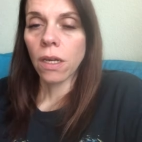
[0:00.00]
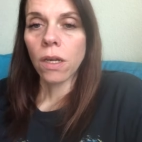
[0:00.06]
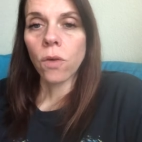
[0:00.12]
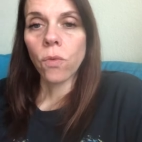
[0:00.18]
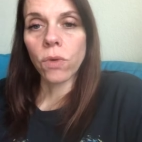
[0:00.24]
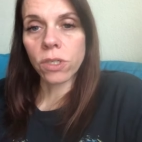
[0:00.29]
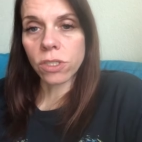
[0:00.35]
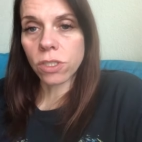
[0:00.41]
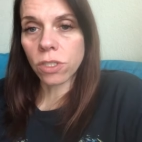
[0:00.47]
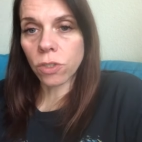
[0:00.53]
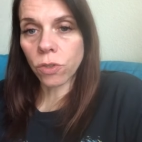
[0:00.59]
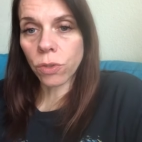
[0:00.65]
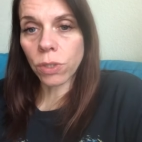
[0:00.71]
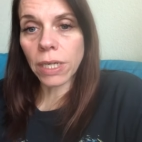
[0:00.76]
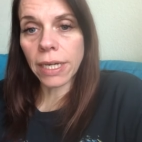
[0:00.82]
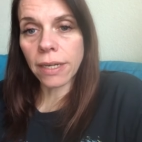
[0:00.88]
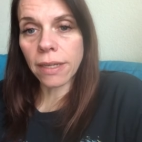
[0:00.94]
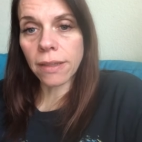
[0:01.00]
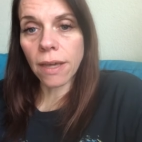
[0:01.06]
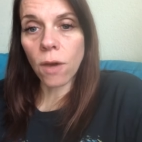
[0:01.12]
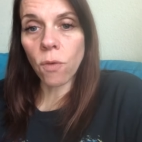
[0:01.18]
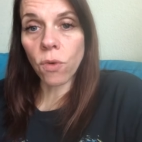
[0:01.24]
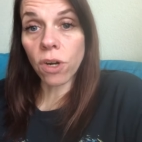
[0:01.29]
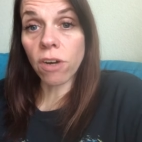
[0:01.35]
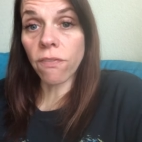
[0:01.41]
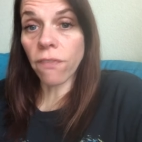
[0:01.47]
We're still creating that
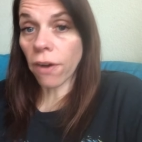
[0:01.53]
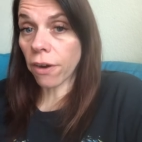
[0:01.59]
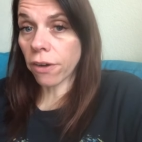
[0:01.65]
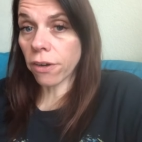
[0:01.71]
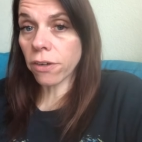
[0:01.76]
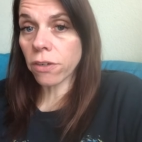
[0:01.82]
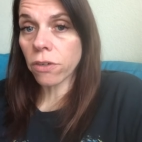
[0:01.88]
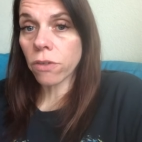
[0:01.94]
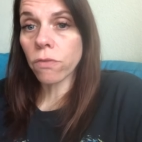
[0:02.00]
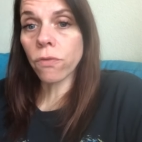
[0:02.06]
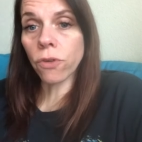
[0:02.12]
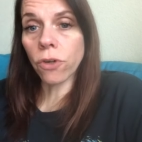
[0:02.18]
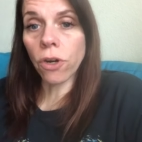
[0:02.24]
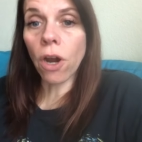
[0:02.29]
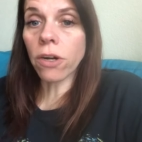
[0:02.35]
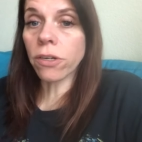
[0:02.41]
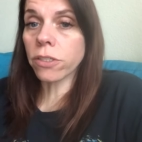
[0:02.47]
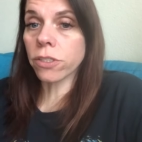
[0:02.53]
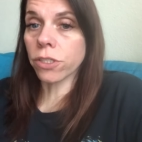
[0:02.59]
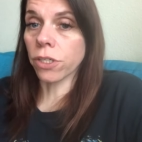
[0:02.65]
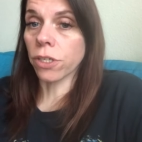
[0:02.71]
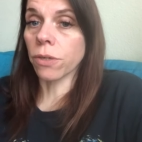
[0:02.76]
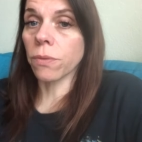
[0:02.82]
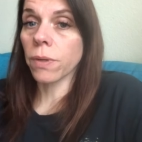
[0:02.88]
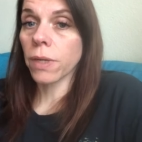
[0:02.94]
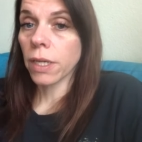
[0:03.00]
work of art for an art
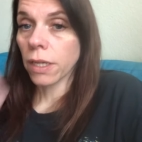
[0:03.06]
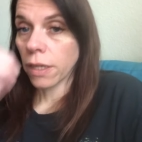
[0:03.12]
show.